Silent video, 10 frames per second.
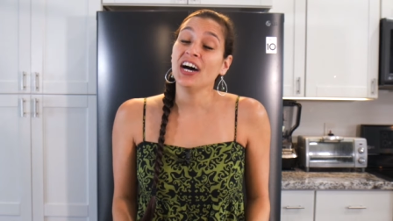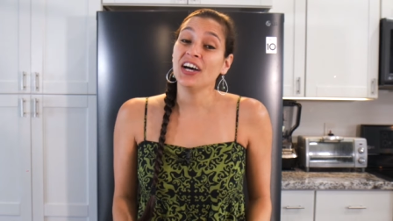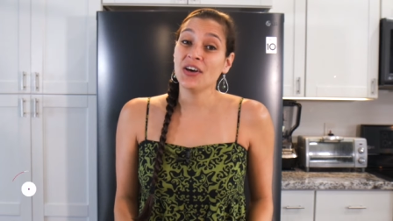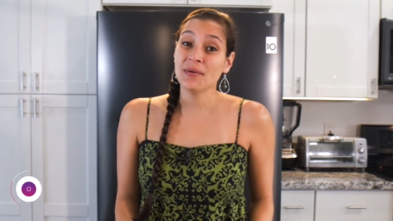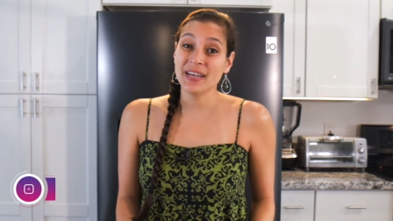
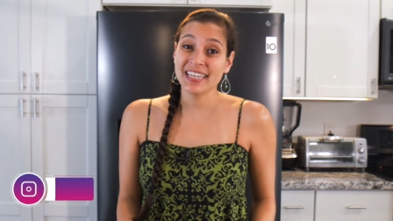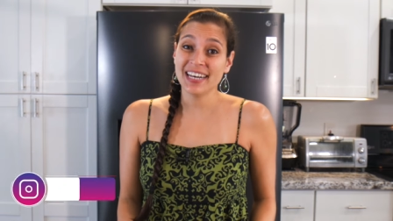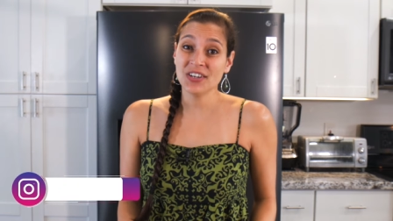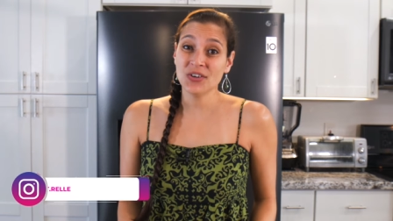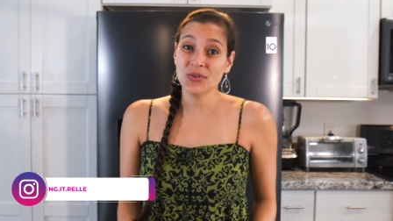Aloha mai
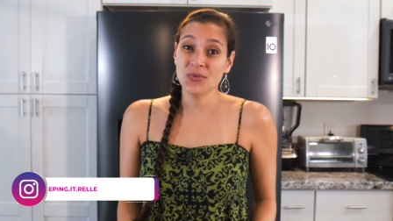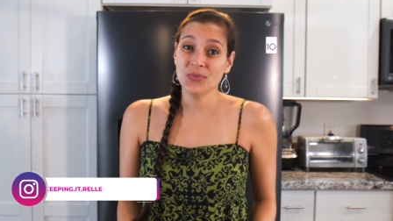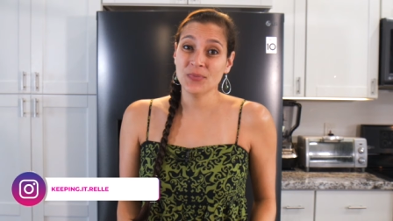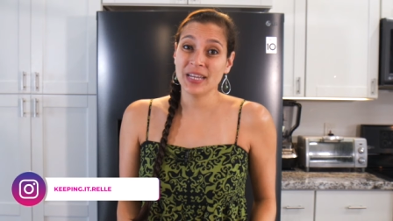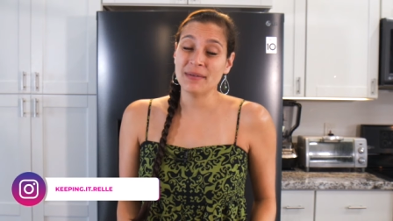kākou.
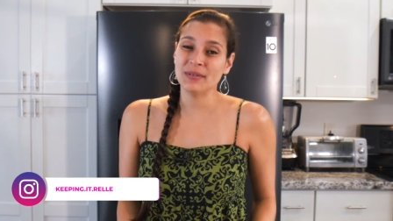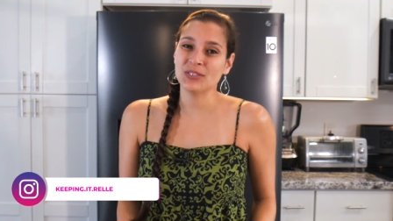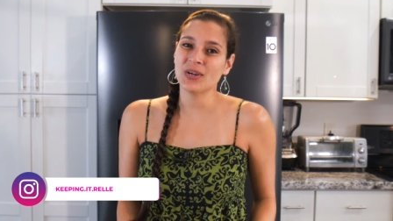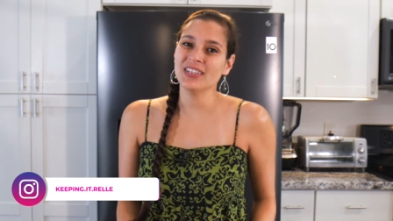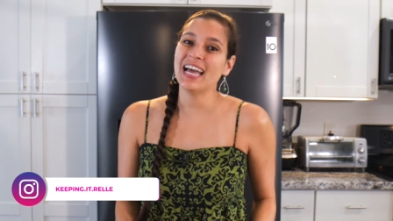My name
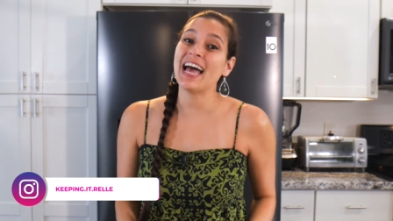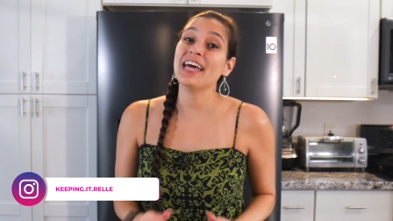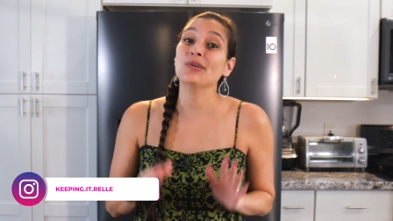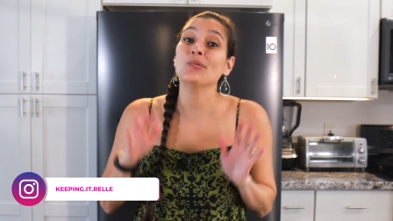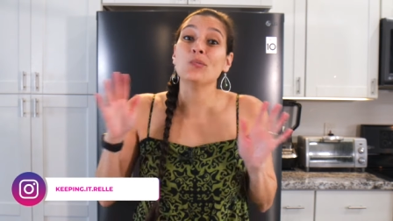is Relle,
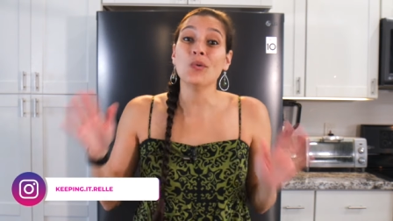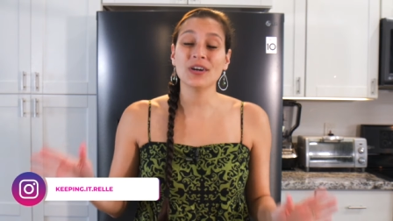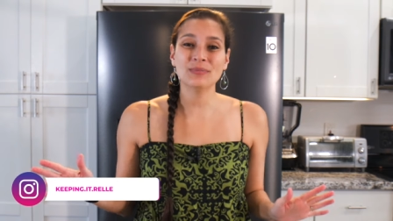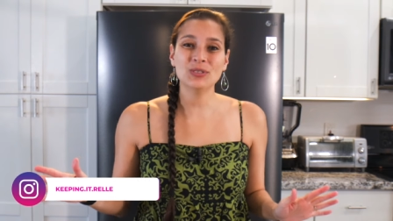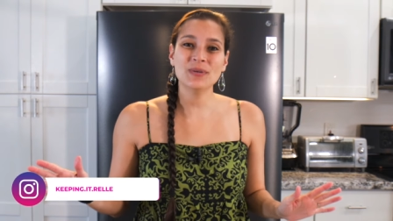and
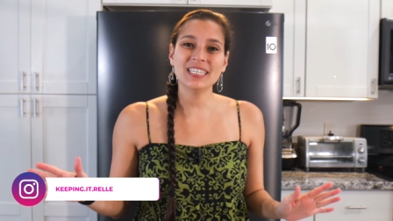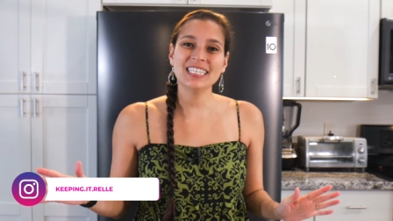welcome to my